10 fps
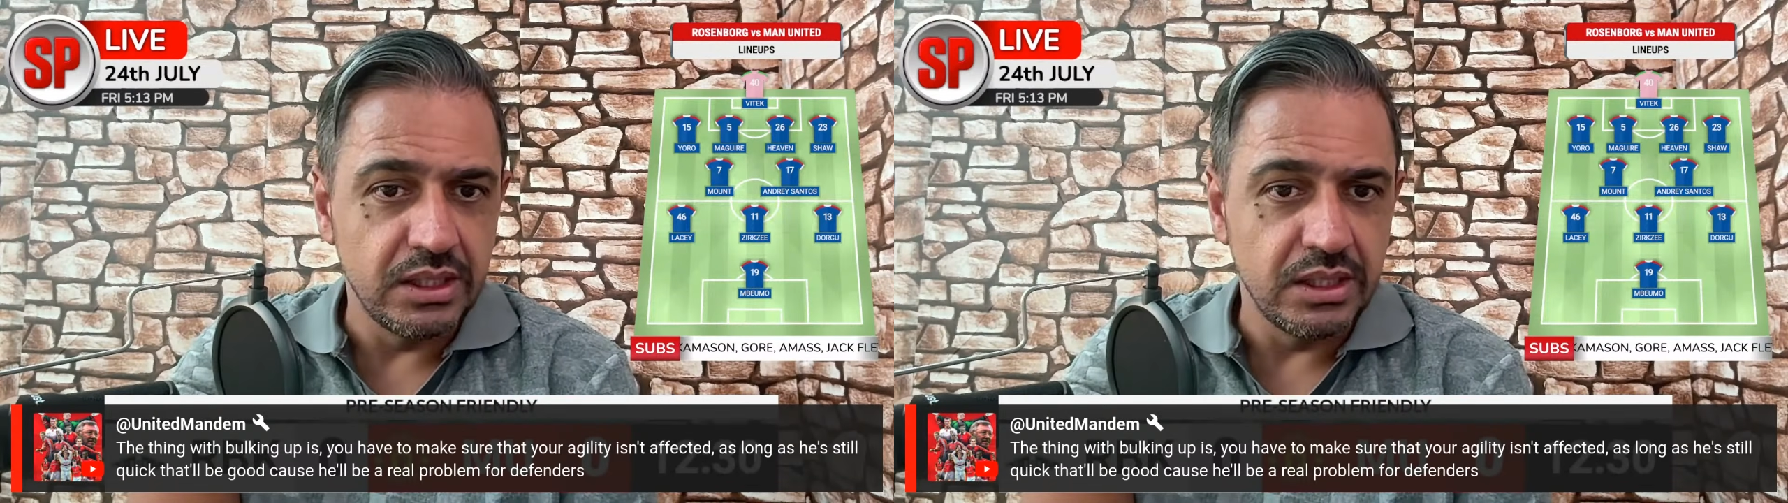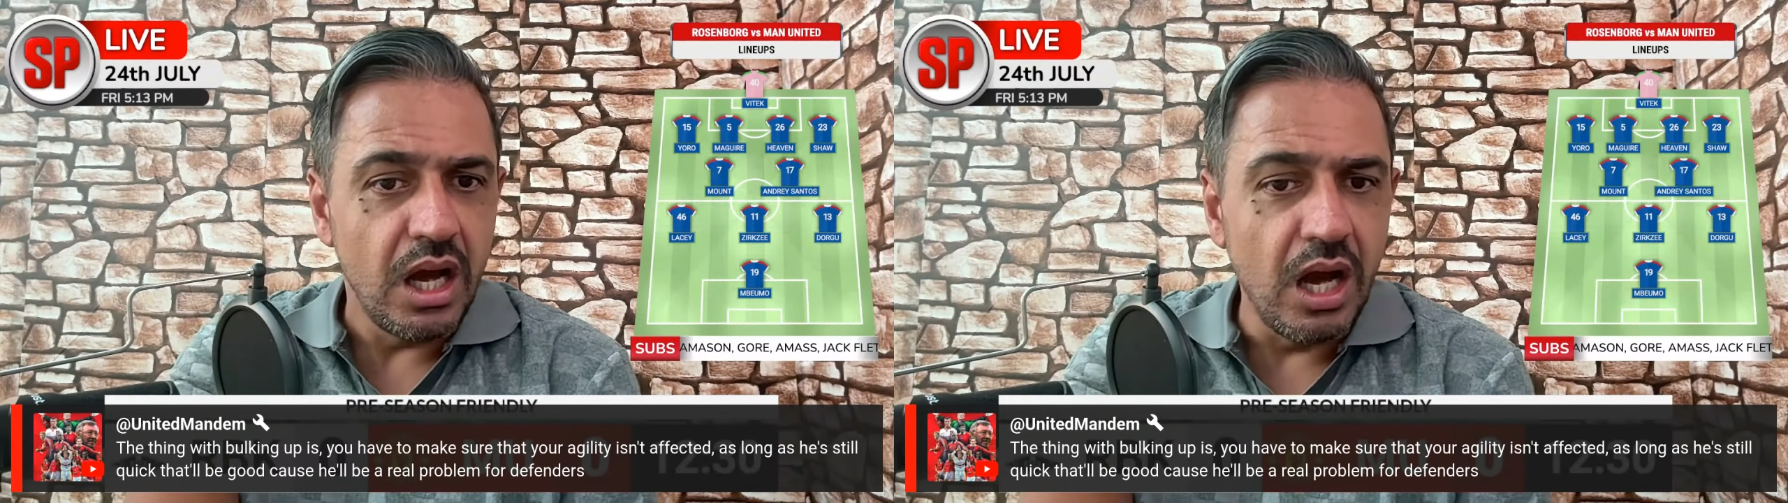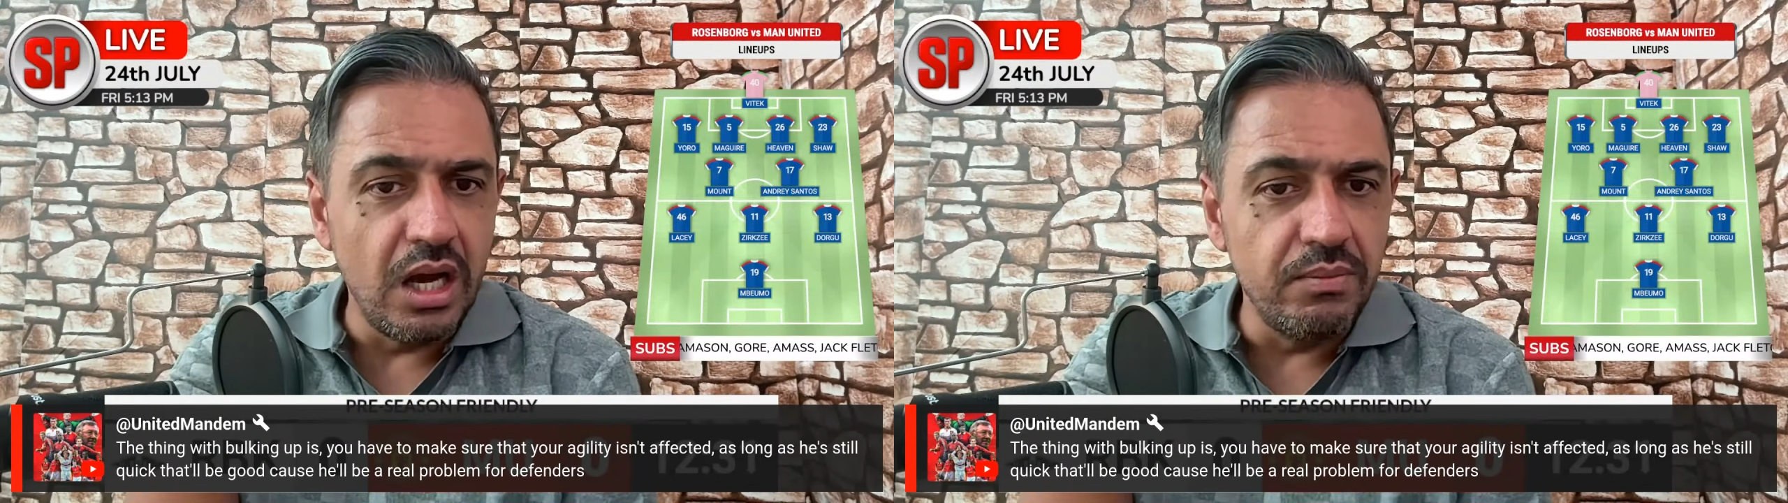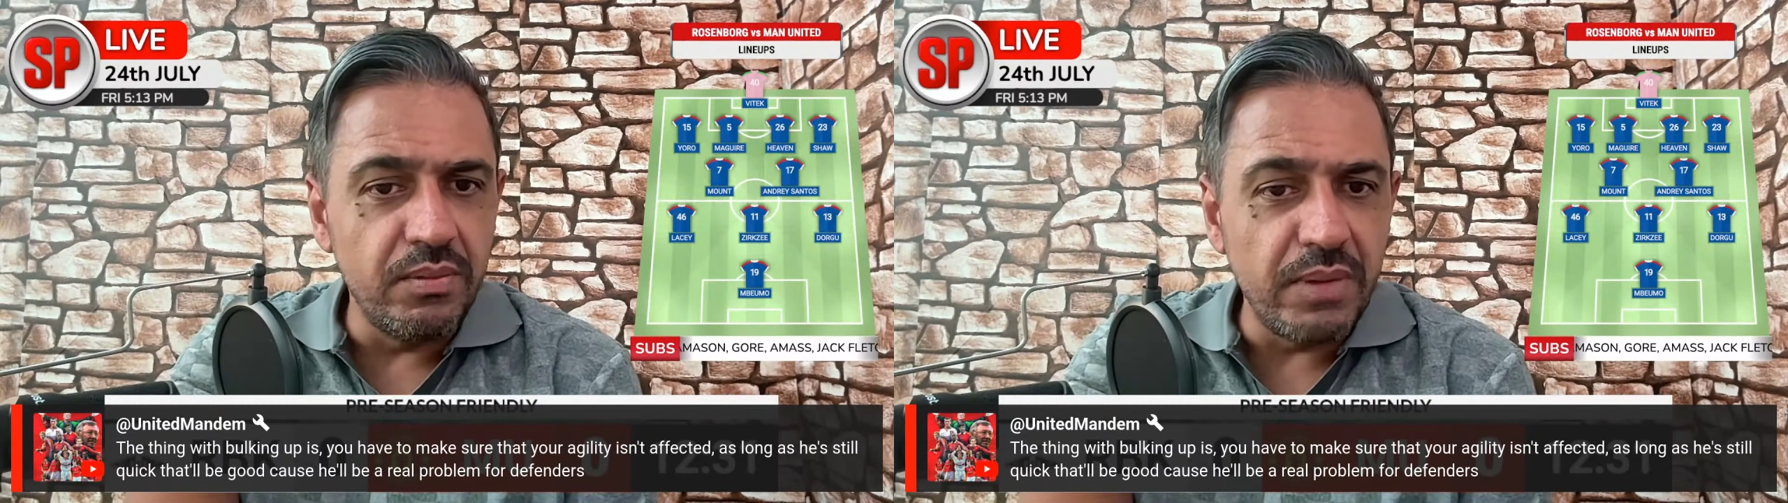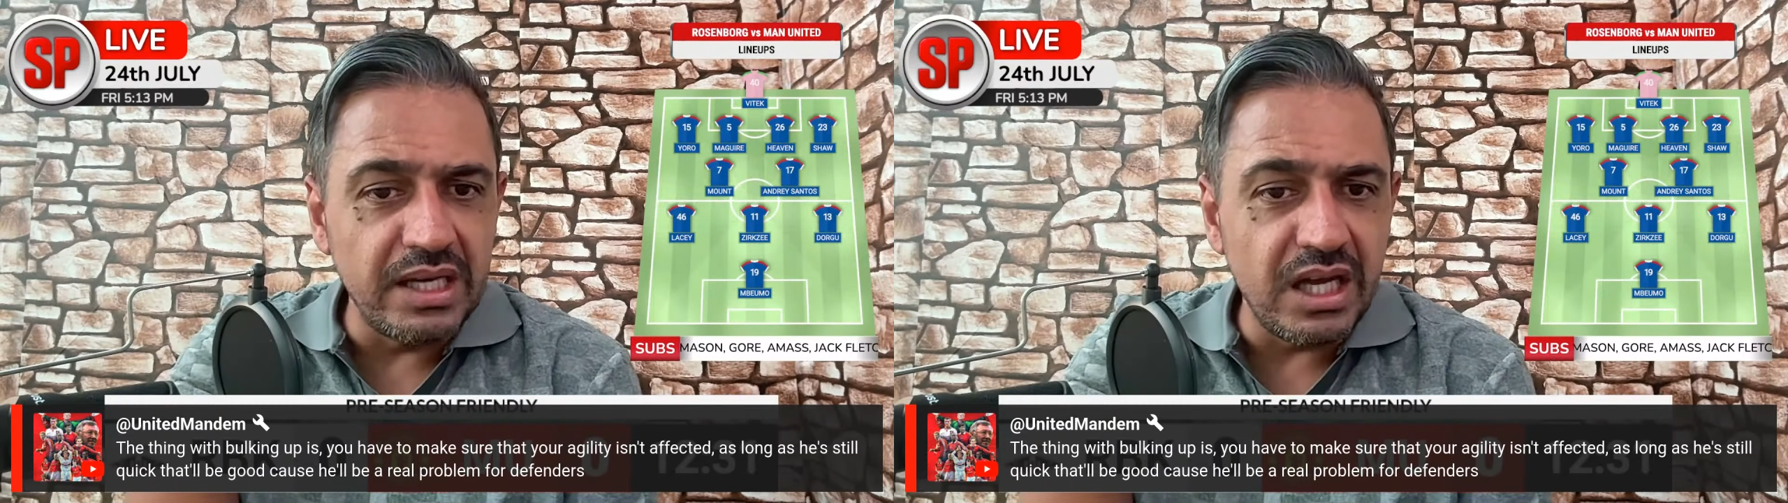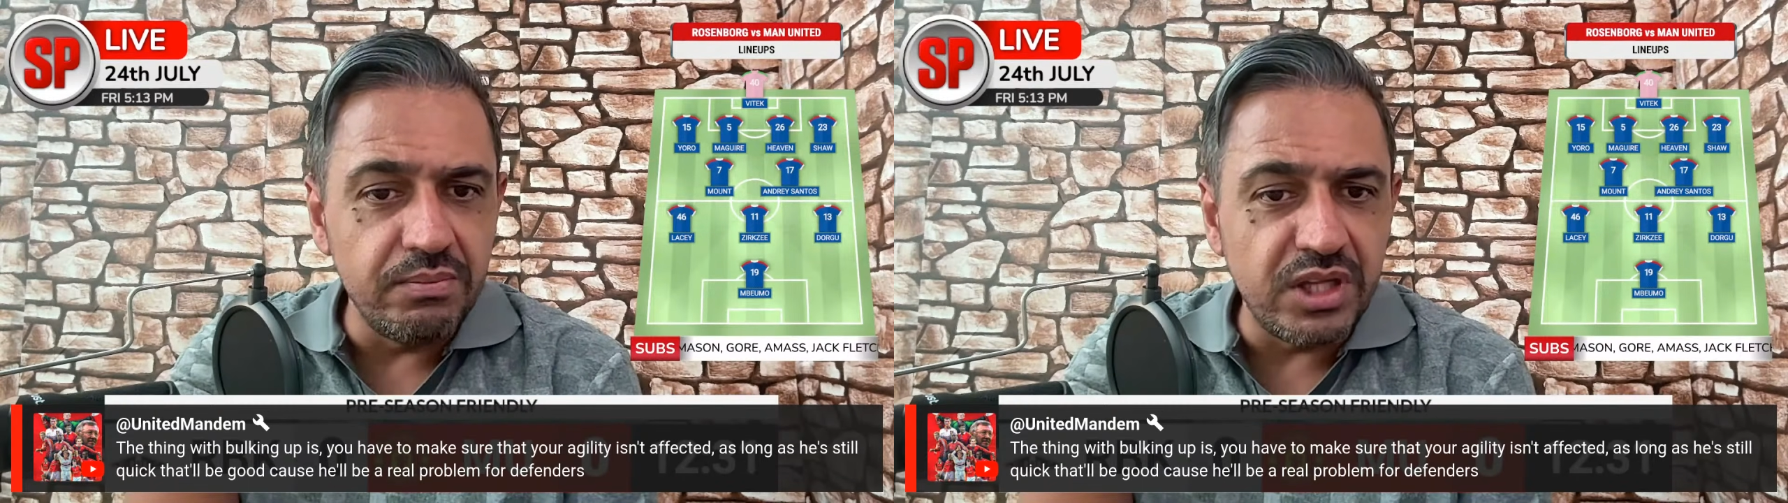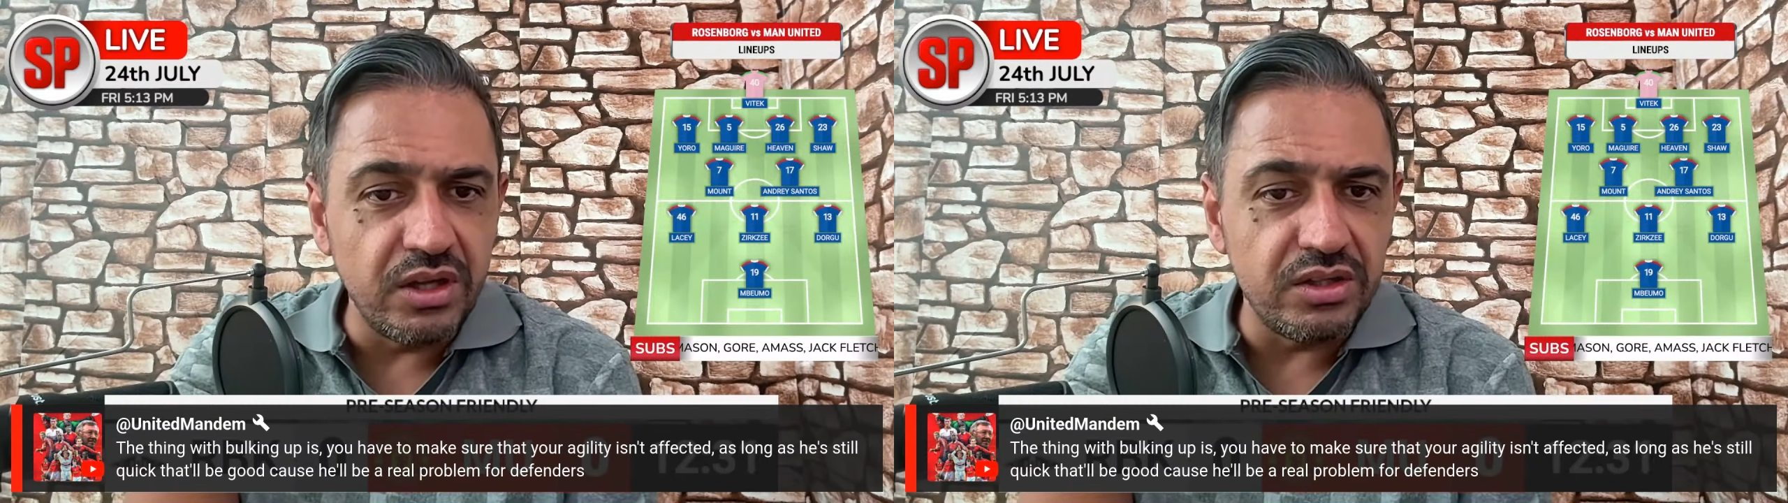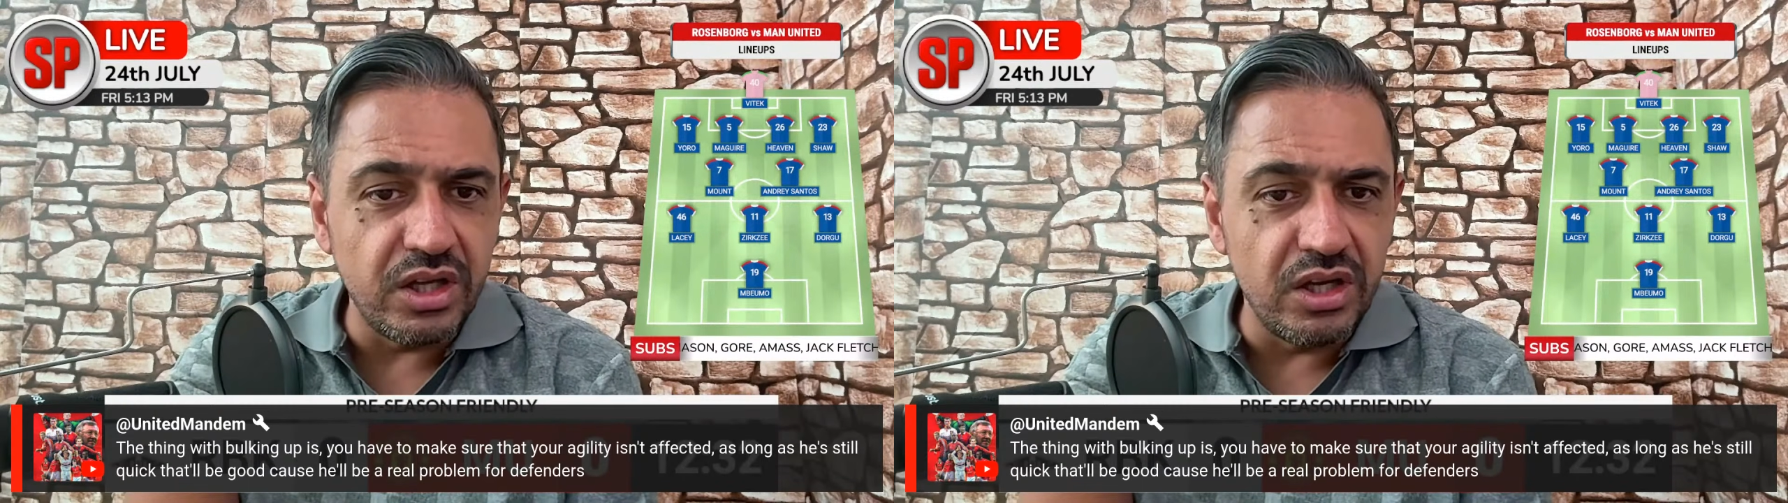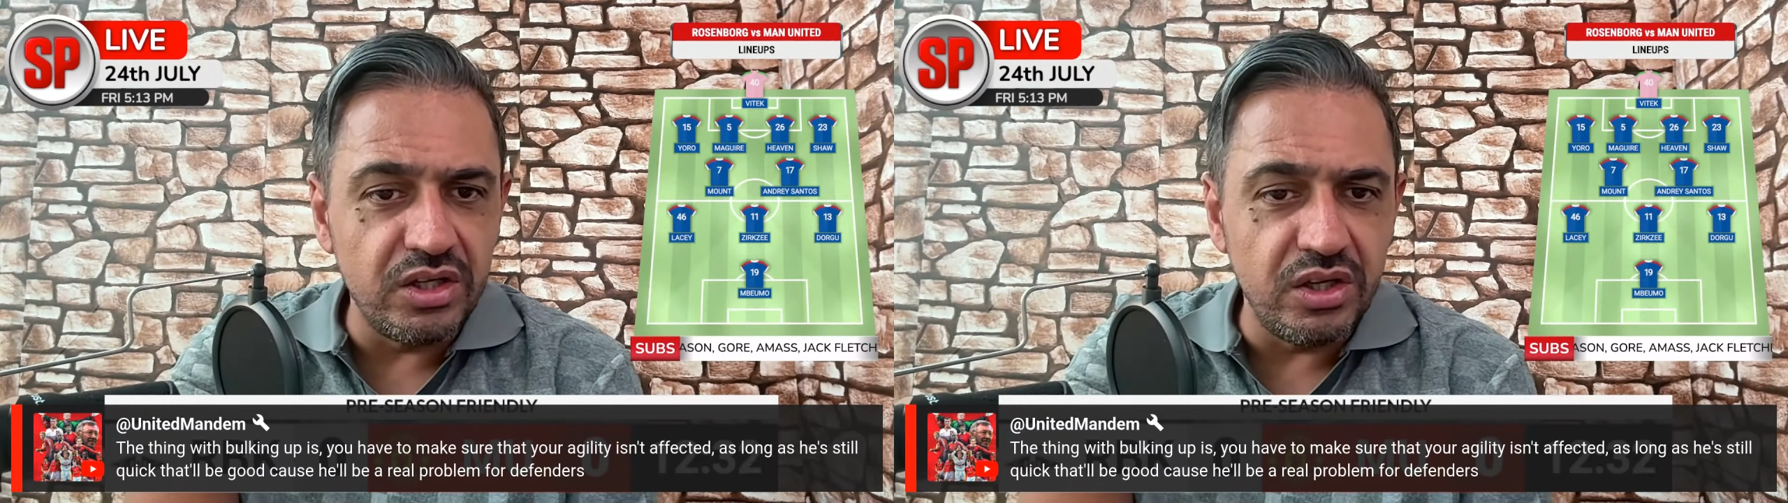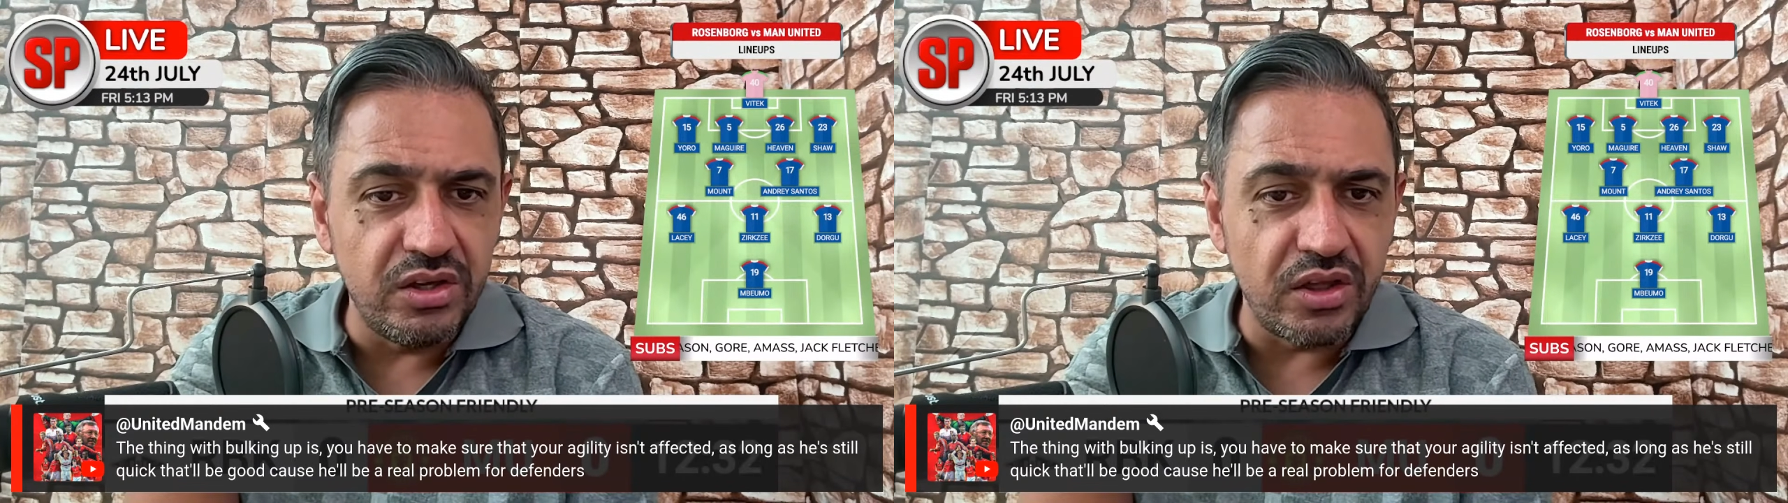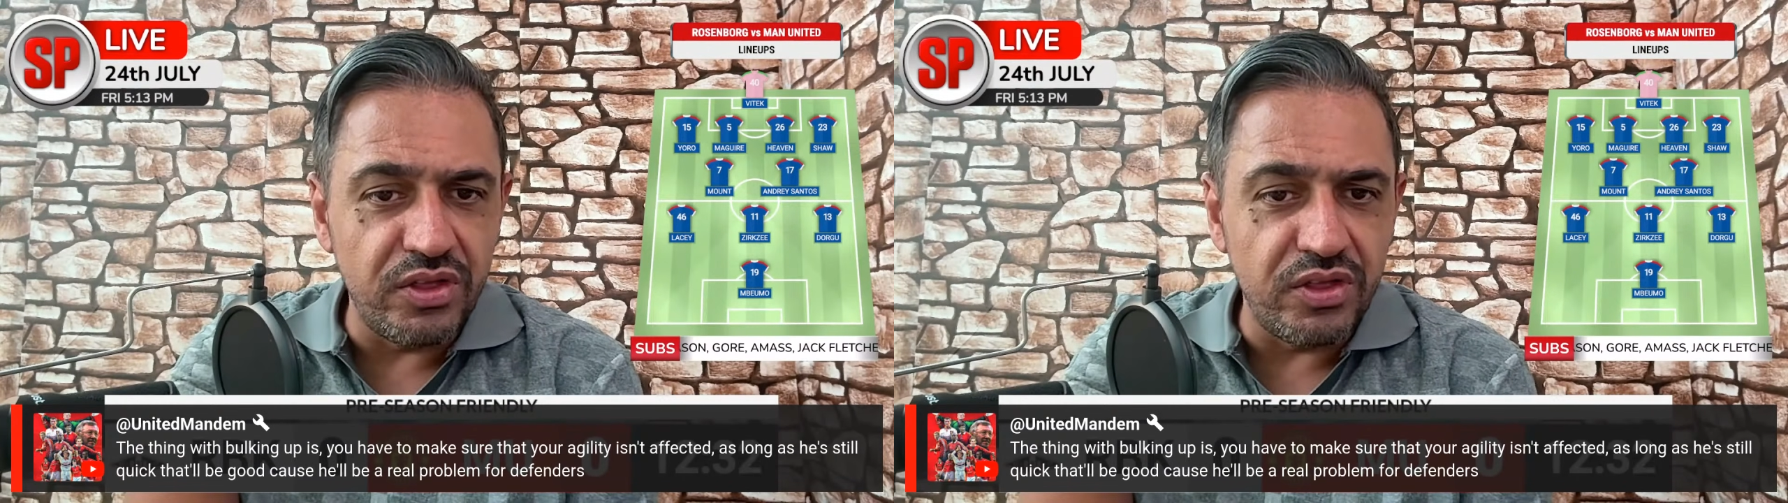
Mandem, the